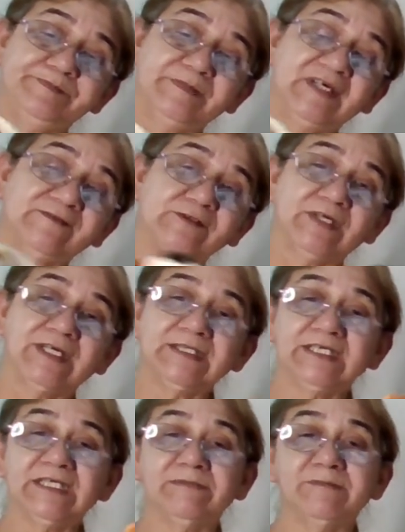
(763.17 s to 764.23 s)
after I
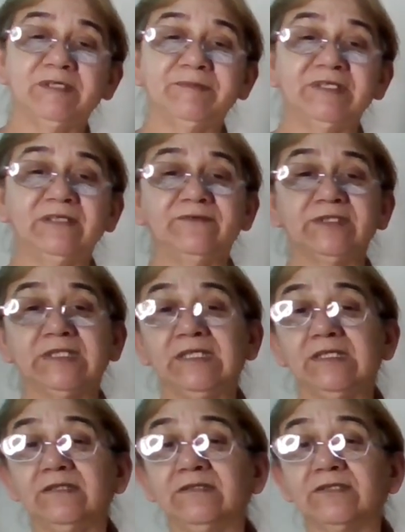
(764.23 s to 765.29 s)
clean them up and
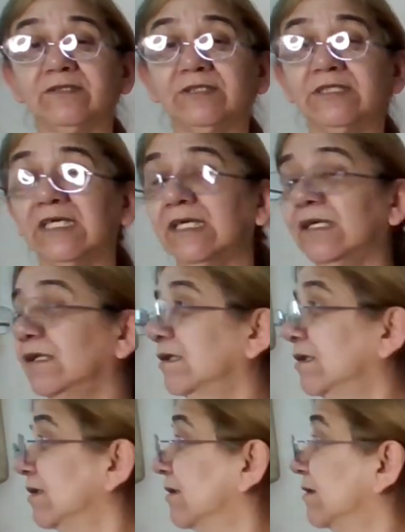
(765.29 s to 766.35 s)
everything, start taking
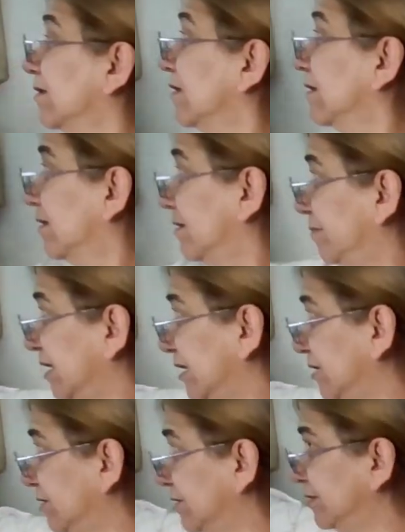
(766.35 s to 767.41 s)

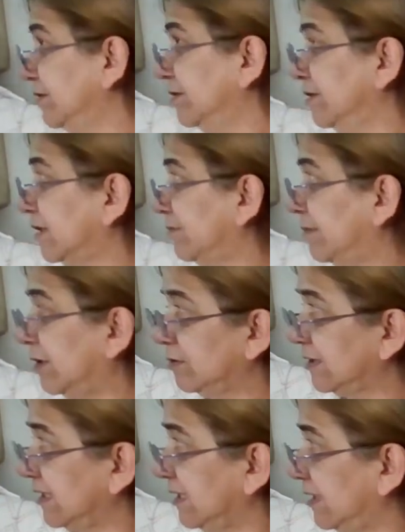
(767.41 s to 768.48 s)
pictures and
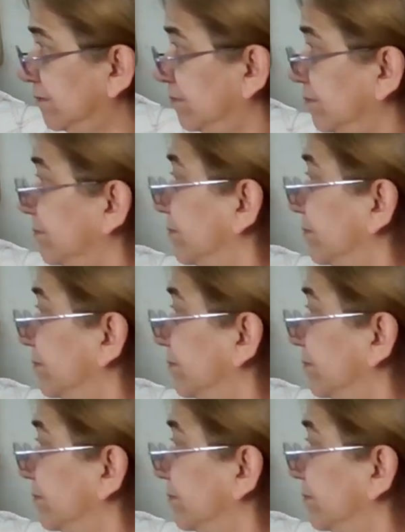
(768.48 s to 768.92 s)
posting them.